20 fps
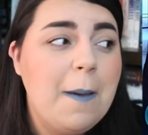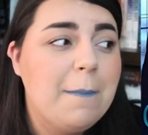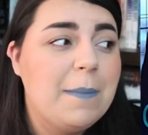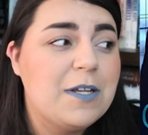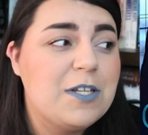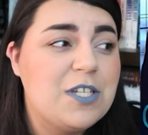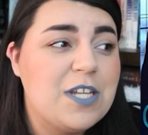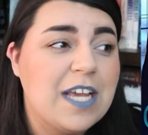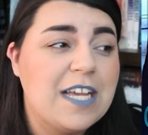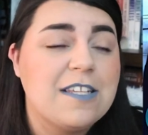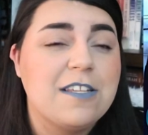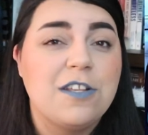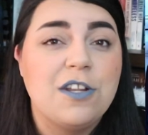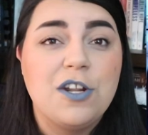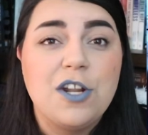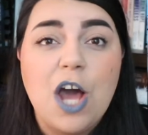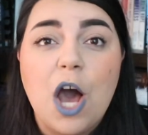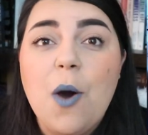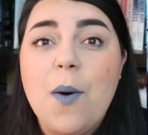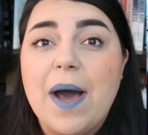but she has
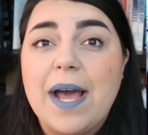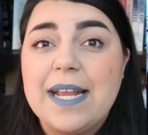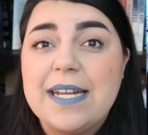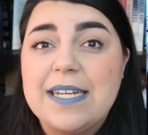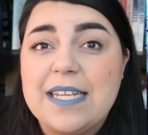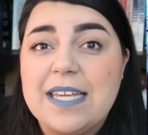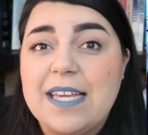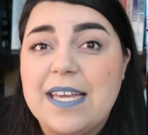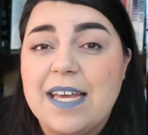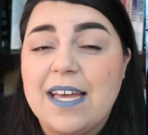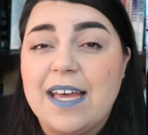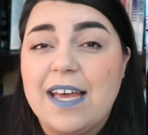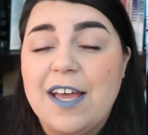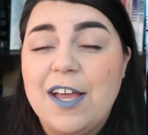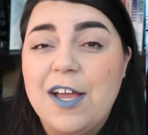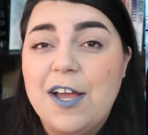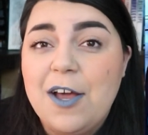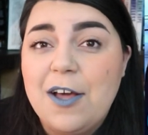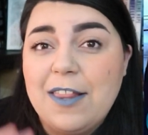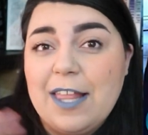no idea
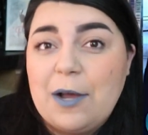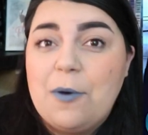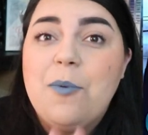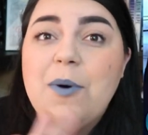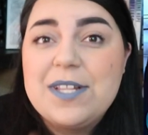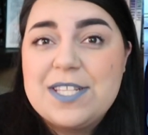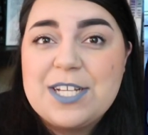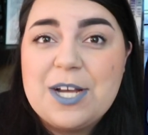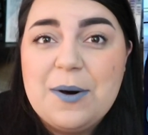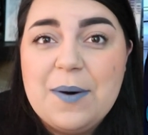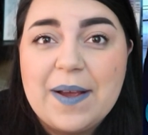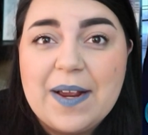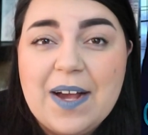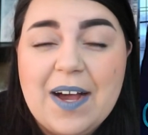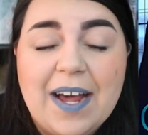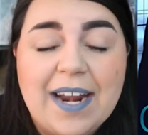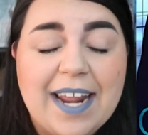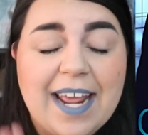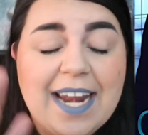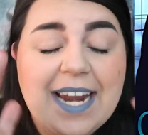like what's going
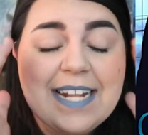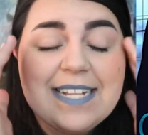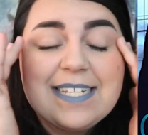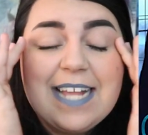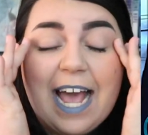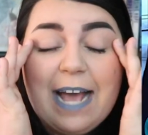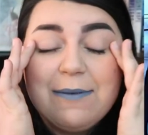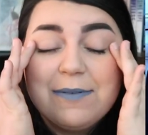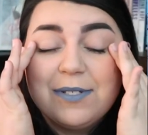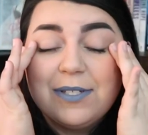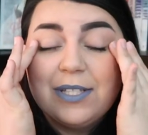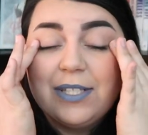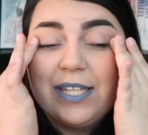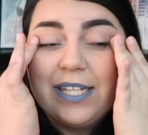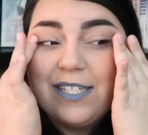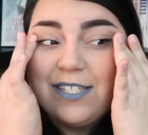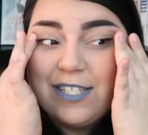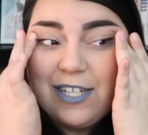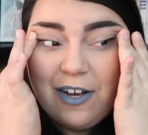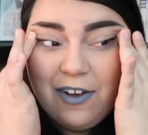on. And it is
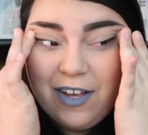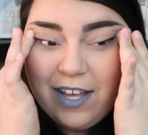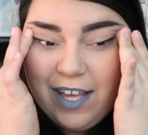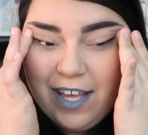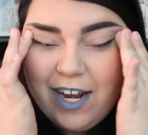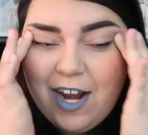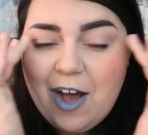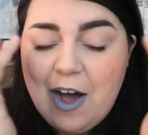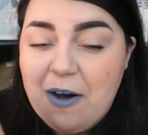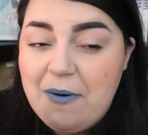absolutely so good.